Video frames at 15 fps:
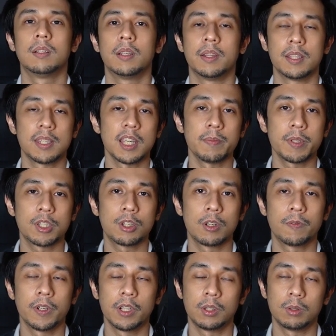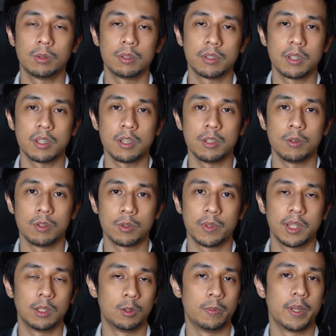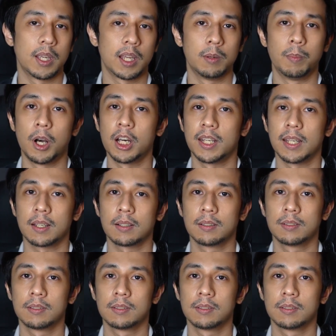And the same is true for the tools that you use when lubing and modding.